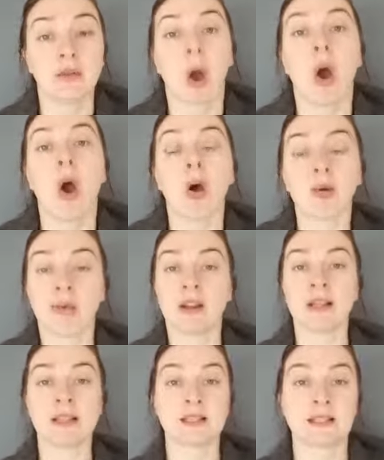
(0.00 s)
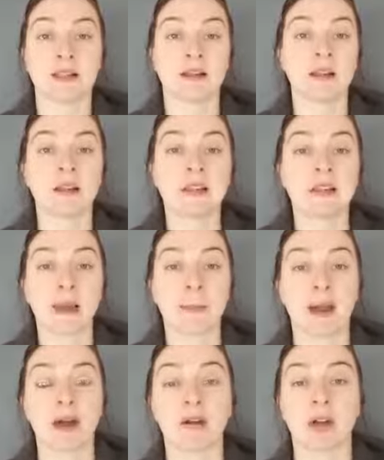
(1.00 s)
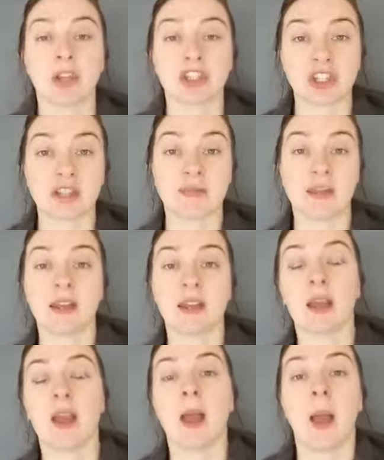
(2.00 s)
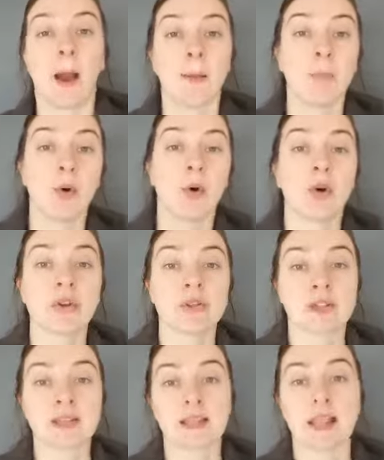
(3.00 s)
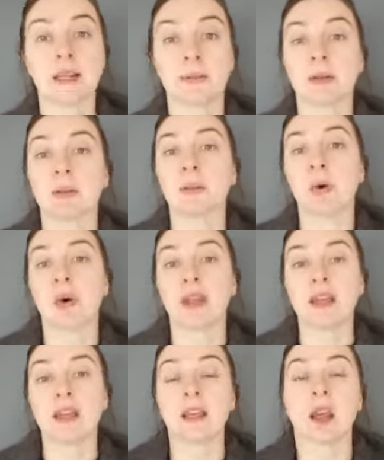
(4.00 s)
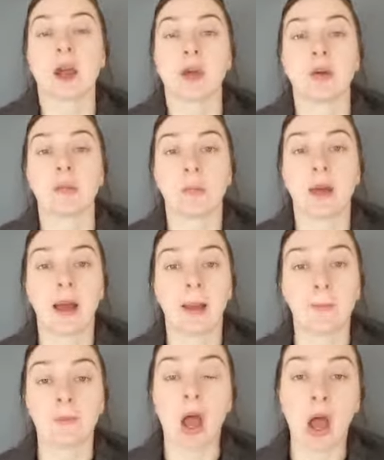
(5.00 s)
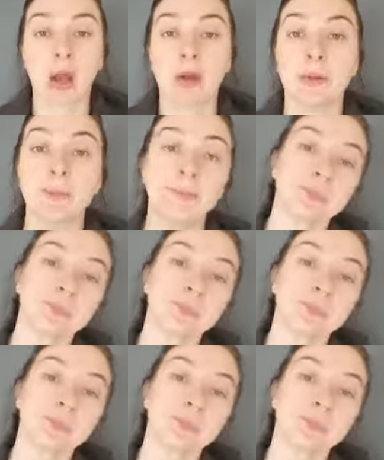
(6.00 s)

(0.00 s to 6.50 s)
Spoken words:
are really serious about achieving a more sustainable and more eco home,